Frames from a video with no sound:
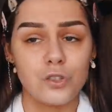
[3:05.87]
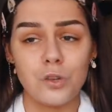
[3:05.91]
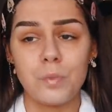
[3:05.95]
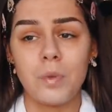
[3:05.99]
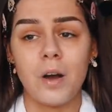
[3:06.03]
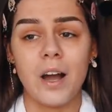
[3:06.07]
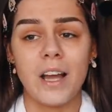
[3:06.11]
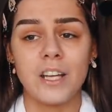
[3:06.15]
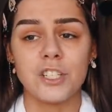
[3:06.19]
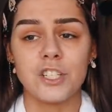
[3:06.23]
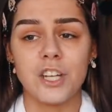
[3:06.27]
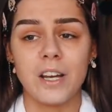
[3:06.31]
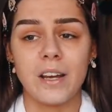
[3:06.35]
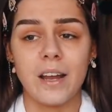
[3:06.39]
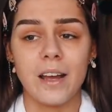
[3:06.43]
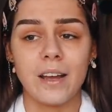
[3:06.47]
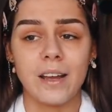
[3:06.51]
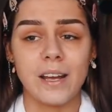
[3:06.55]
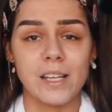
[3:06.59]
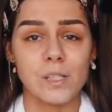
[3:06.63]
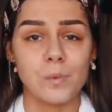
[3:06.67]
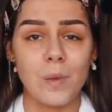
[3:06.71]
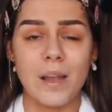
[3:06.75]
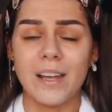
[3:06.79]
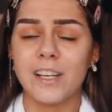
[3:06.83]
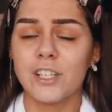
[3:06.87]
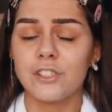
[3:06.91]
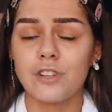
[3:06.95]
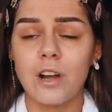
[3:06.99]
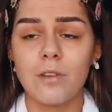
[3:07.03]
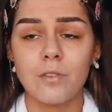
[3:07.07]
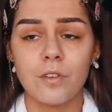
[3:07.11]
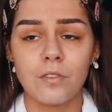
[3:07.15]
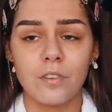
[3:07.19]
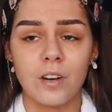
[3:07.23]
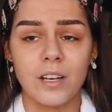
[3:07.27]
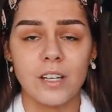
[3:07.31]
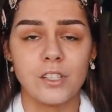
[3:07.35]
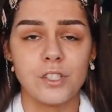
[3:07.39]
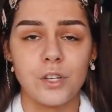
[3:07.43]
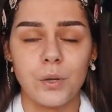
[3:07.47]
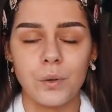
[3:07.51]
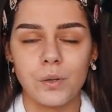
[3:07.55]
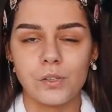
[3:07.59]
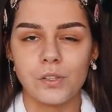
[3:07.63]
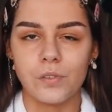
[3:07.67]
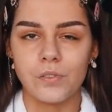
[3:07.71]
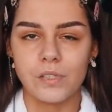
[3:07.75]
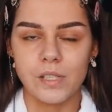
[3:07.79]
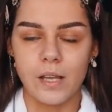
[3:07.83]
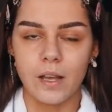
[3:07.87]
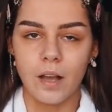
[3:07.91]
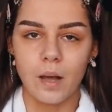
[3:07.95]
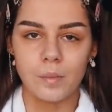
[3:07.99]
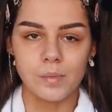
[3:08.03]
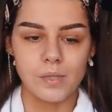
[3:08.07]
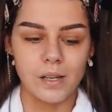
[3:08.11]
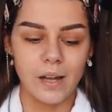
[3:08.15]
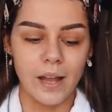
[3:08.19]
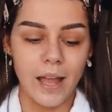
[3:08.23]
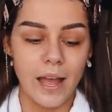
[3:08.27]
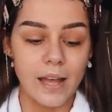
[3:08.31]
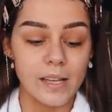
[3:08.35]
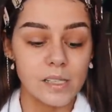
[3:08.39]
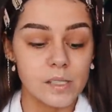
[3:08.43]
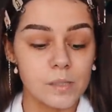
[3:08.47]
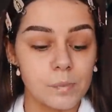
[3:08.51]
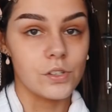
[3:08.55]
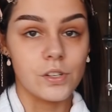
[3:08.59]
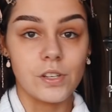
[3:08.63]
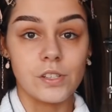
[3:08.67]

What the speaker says: Super hygienic as well, and it's travel friendly too because obviously it comes in a case.